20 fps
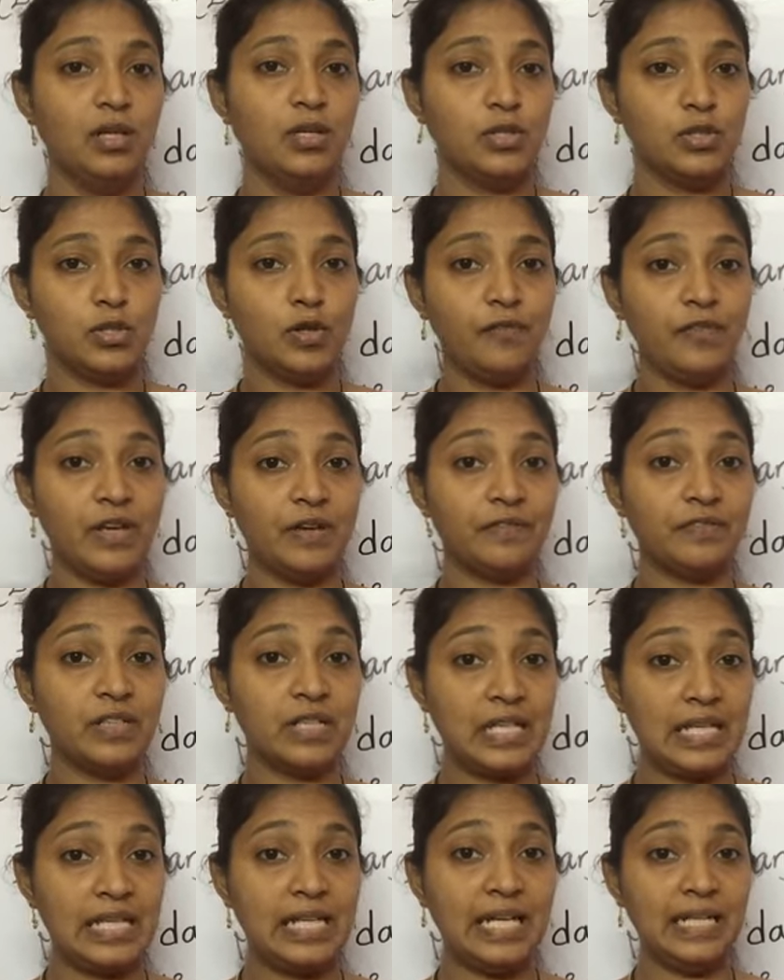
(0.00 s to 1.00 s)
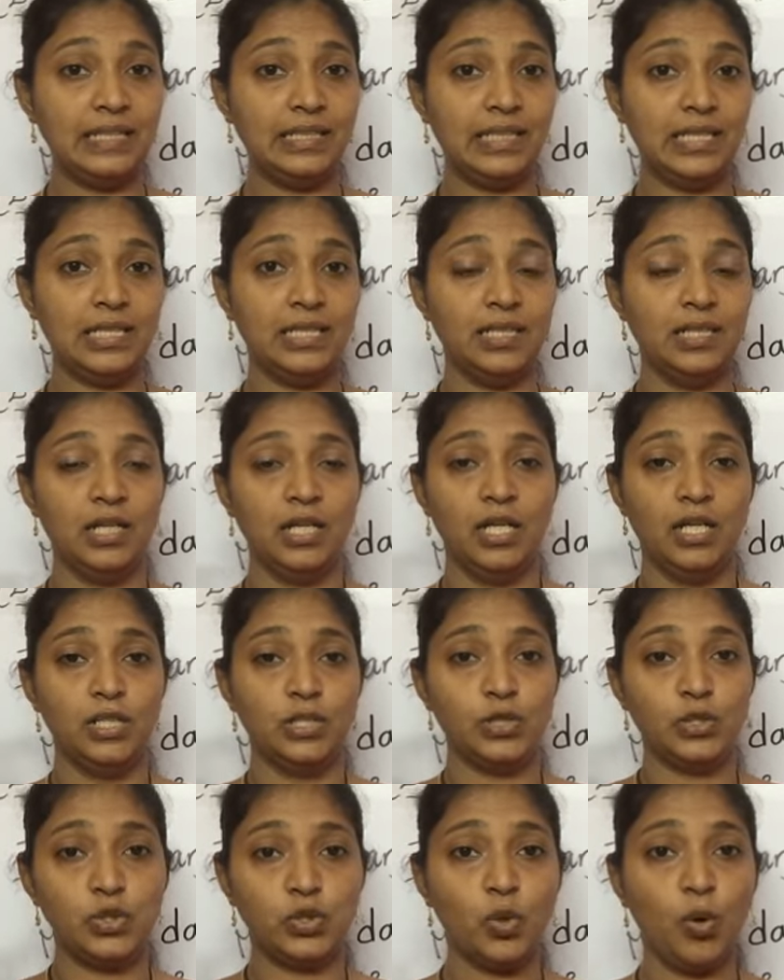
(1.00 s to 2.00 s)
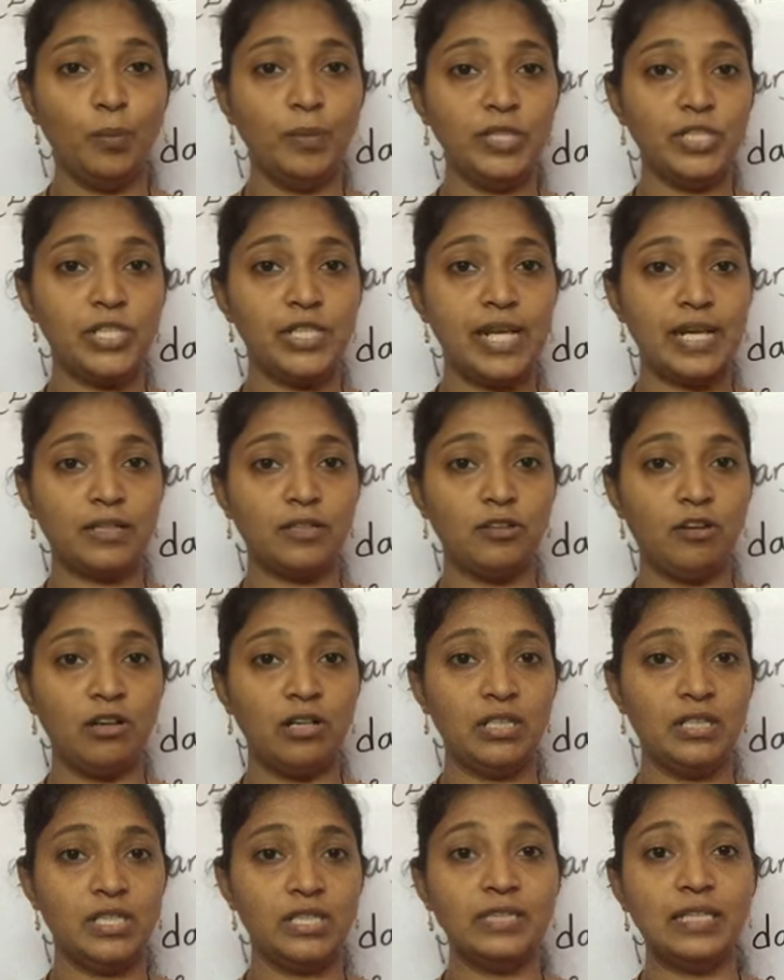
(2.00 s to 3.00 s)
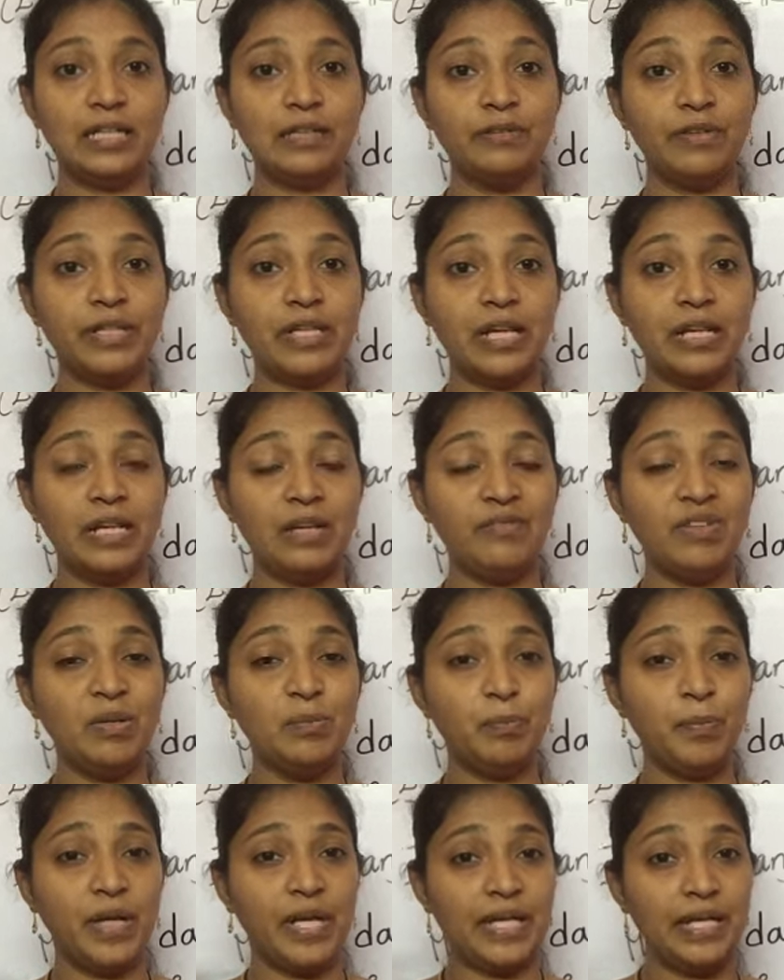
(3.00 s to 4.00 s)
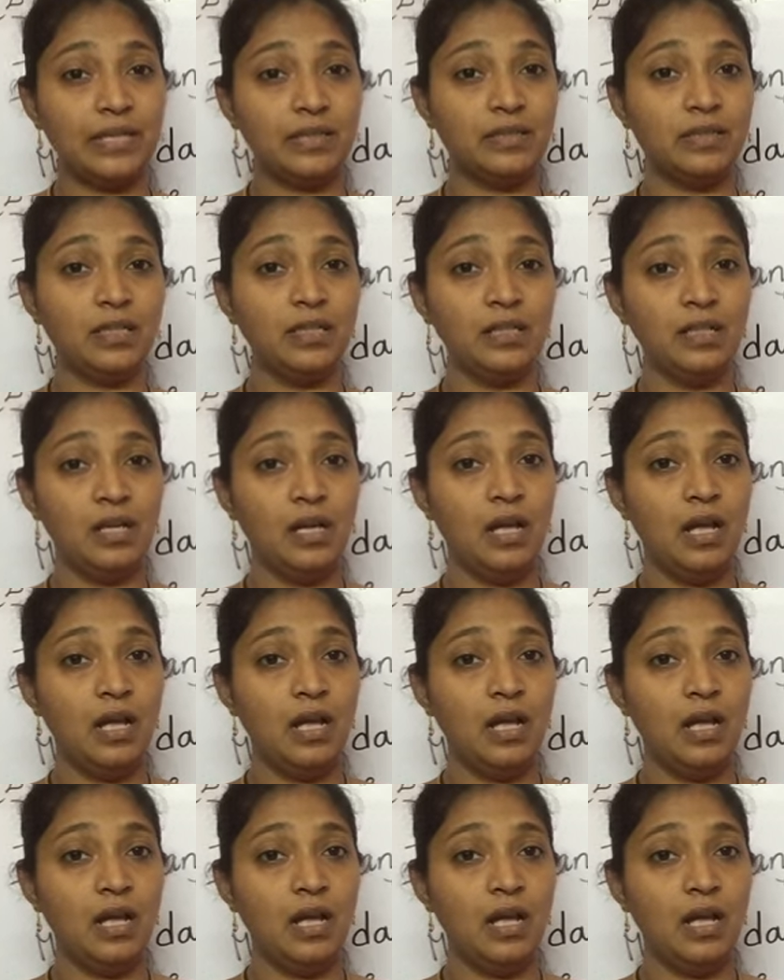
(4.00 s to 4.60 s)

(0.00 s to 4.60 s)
So we have created so much technology that we can even predict the